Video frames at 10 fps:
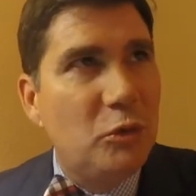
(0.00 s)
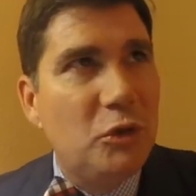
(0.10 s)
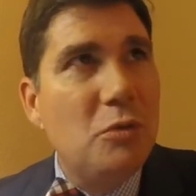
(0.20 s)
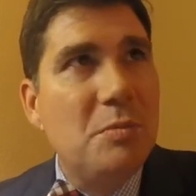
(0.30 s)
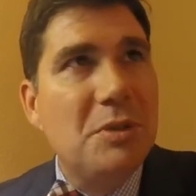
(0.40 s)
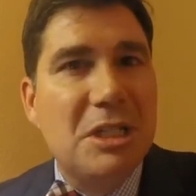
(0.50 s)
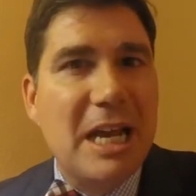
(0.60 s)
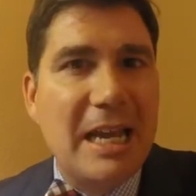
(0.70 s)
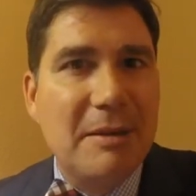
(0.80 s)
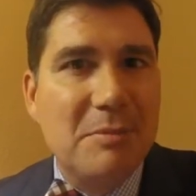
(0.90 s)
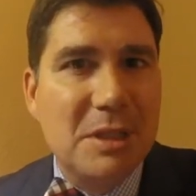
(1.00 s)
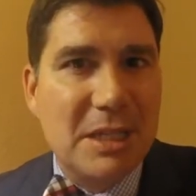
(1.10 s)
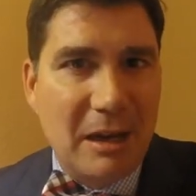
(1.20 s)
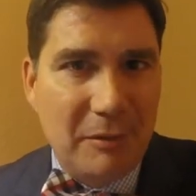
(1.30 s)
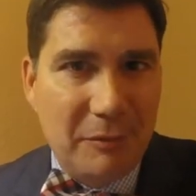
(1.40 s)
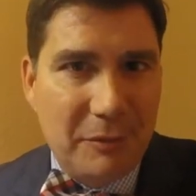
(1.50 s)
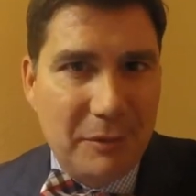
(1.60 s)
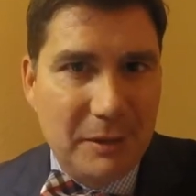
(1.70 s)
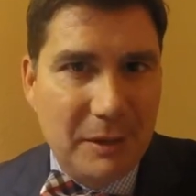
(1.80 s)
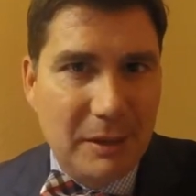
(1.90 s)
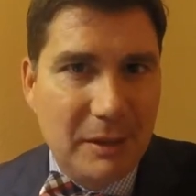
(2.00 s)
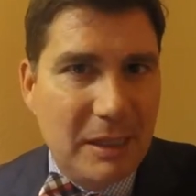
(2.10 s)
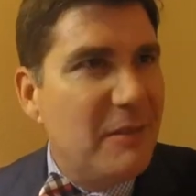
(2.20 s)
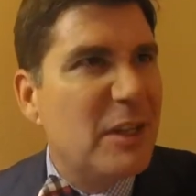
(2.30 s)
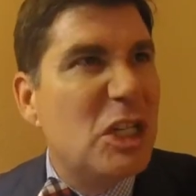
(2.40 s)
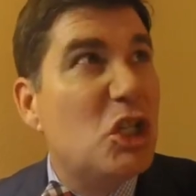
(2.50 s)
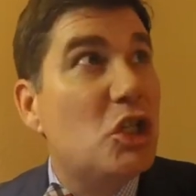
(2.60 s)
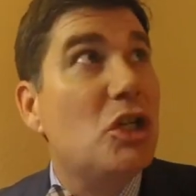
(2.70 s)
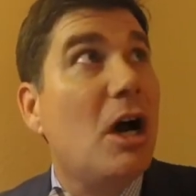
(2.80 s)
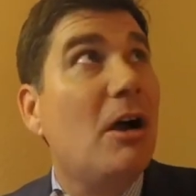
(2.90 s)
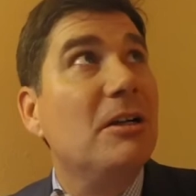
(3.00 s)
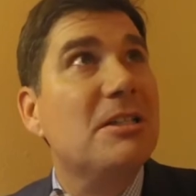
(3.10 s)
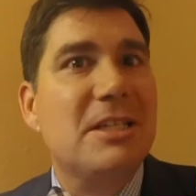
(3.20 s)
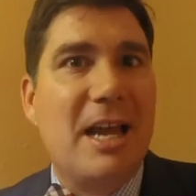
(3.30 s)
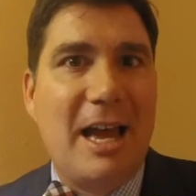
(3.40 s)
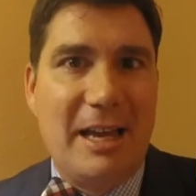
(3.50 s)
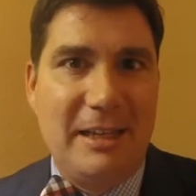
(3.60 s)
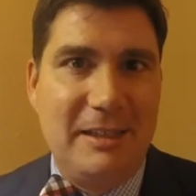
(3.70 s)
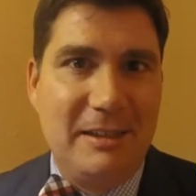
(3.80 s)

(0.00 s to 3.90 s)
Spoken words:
Doomsday himself, even Darkseid,